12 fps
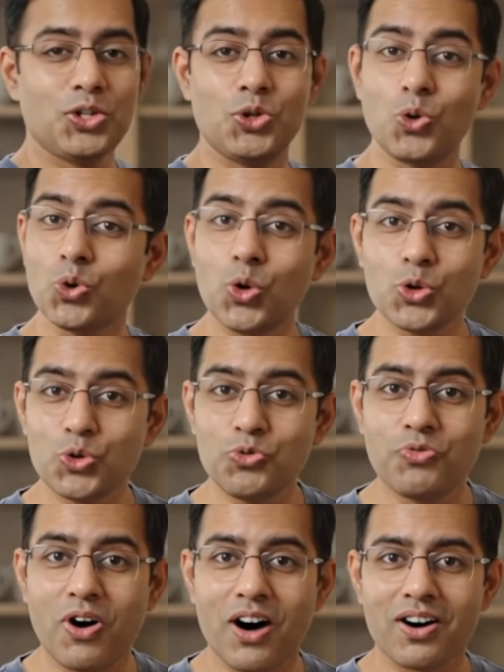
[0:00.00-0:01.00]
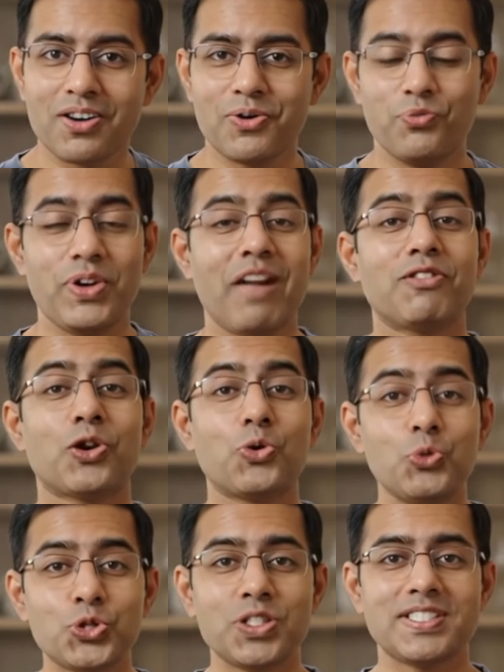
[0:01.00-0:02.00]
Don't go too far, we have a
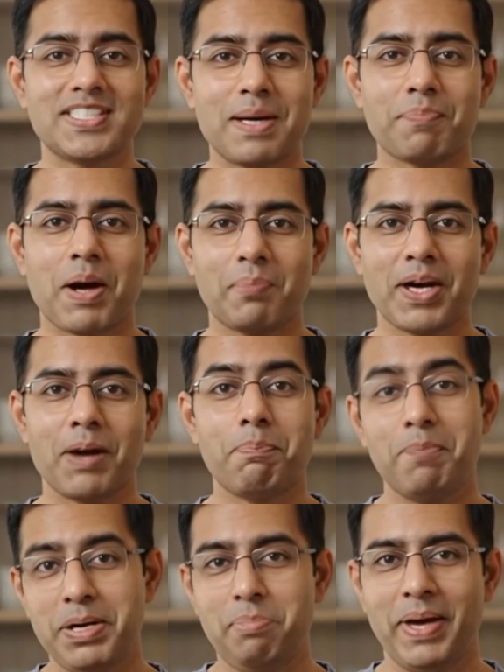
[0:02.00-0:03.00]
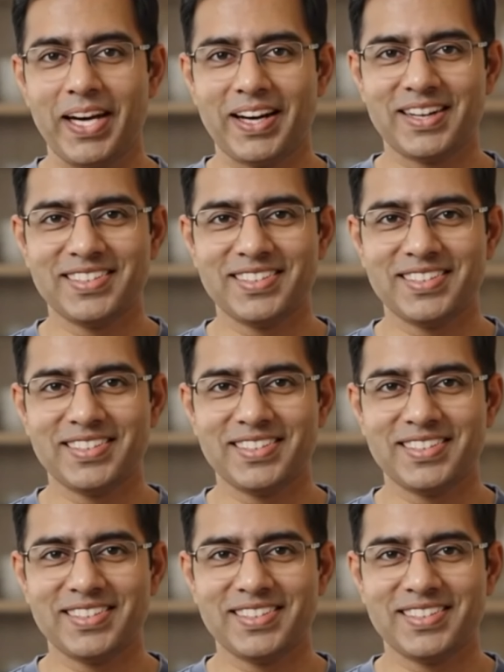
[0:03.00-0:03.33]
crucial step coming up mid-bake.